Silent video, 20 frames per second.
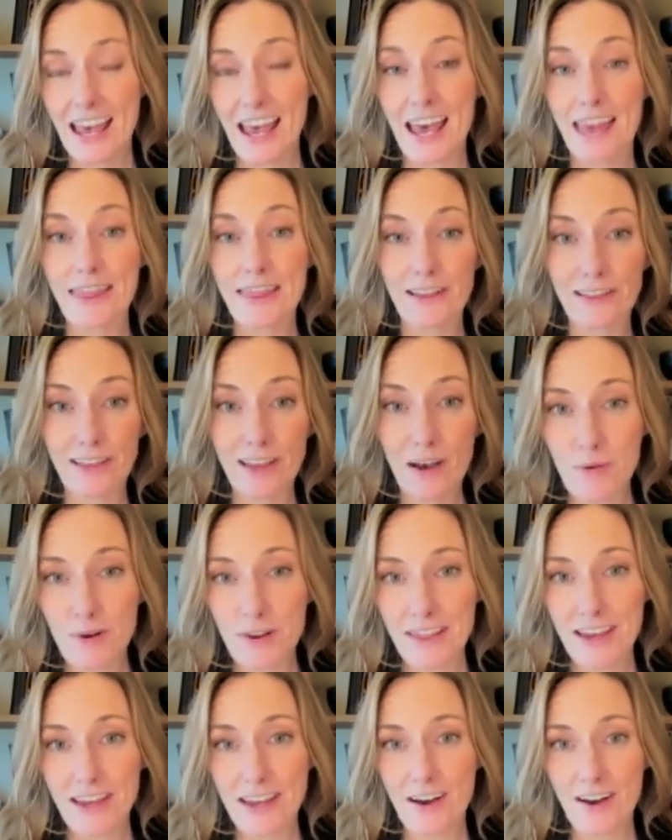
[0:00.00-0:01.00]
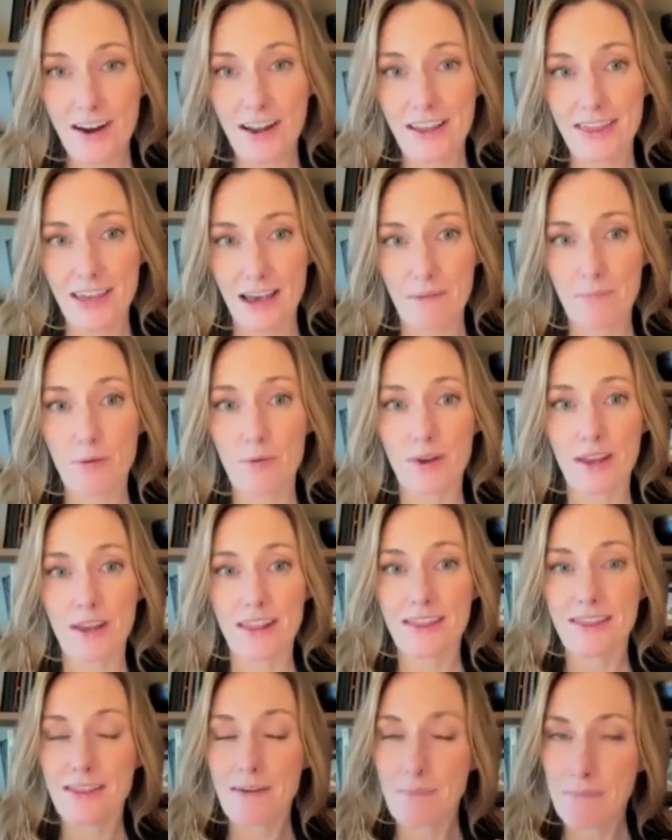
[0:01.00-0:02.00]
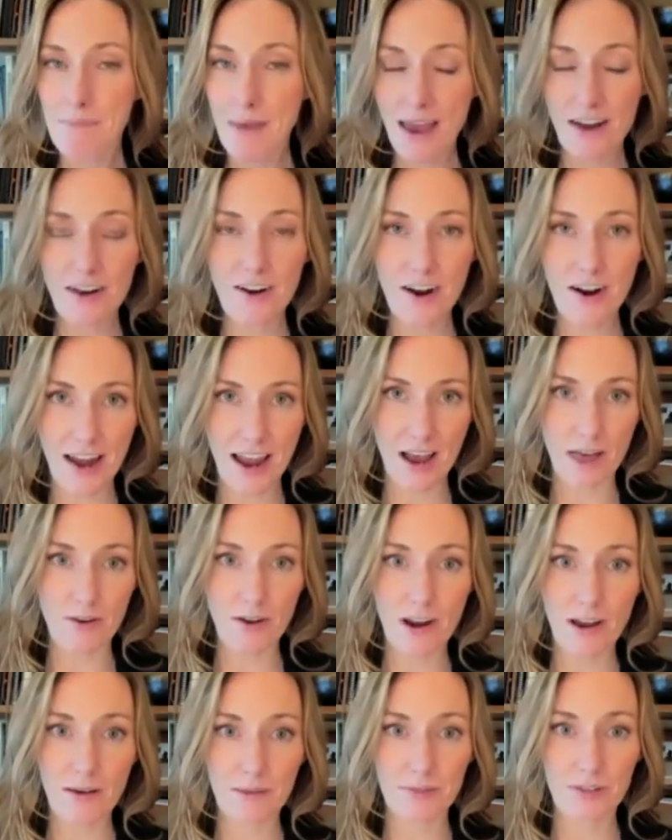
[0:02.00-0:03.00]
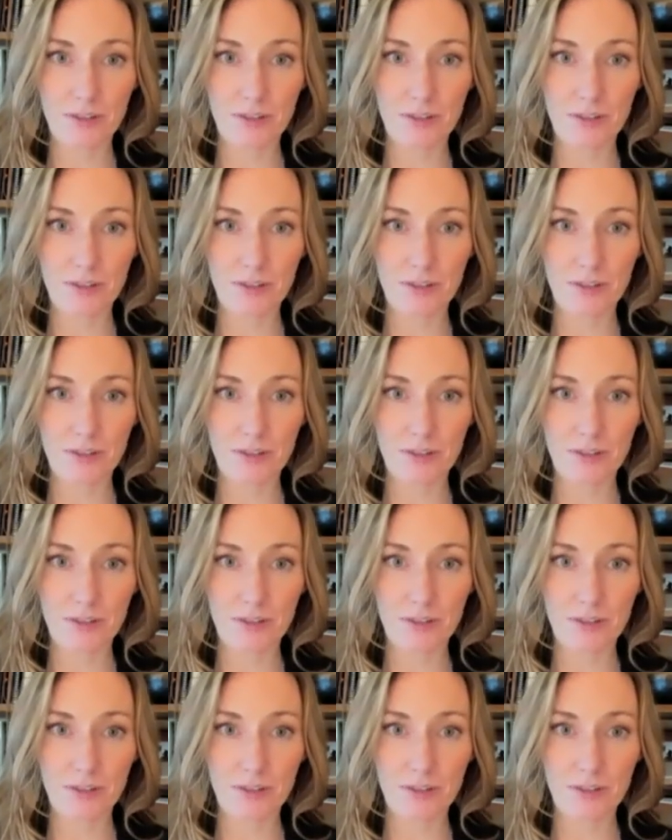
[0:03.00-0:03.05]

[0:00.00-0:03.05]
and the lower they are at that point, the better our outcomes